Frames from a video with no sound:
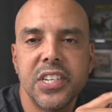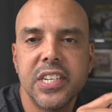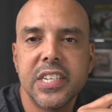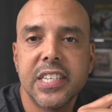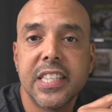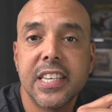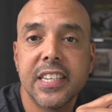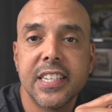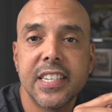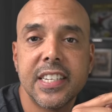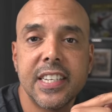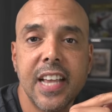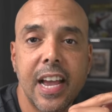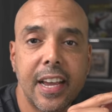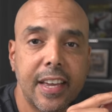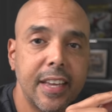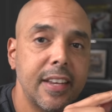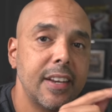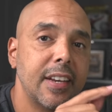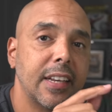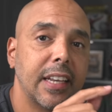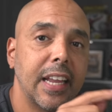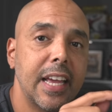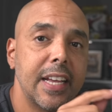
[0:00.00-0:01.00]
is the
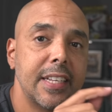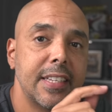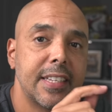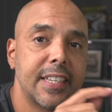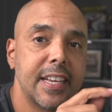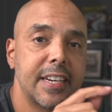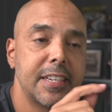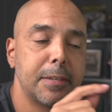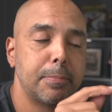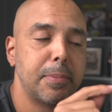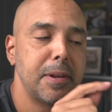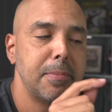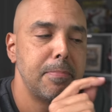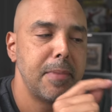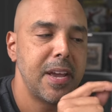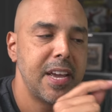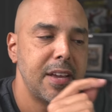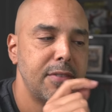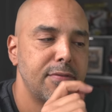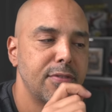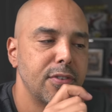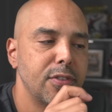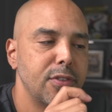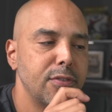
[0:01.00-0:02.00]
second lens that has been
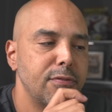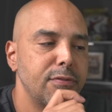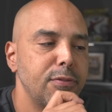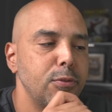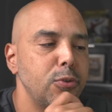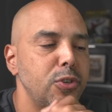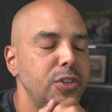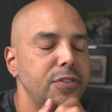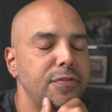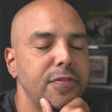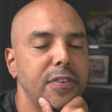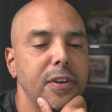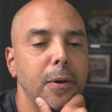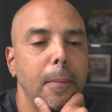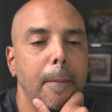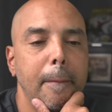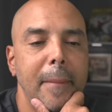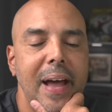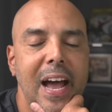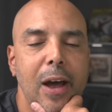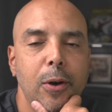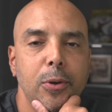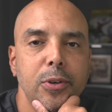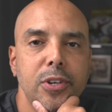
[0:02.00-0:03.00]
made for the Fujifilm
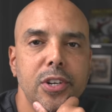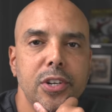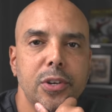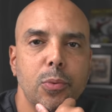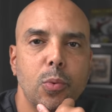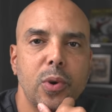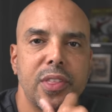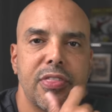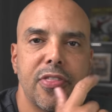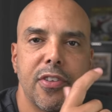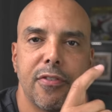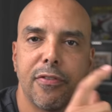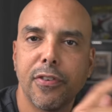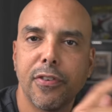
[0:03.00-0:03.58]
mount, with the